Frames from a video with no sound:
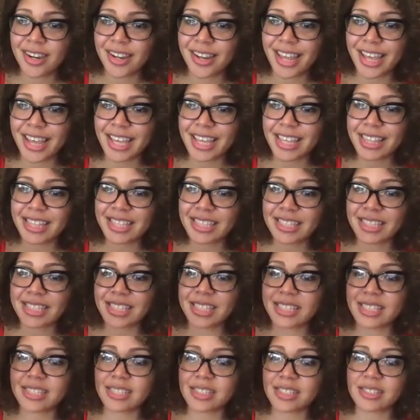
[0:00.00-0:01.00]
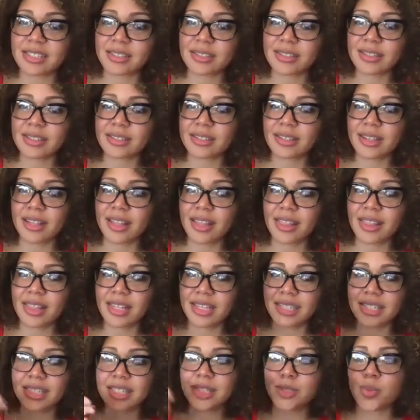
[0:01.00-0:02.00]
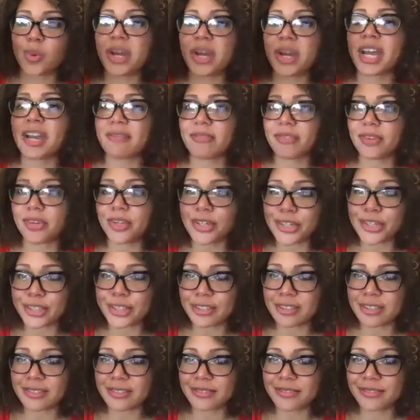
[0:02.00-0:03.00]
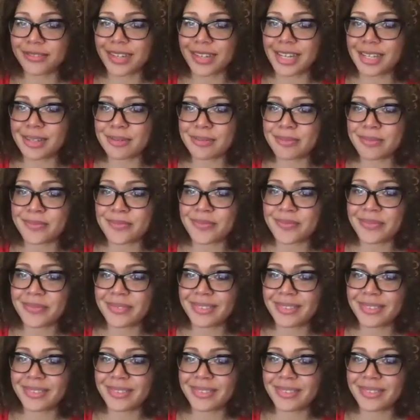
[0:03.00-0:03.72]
Like this is this is what I've learned from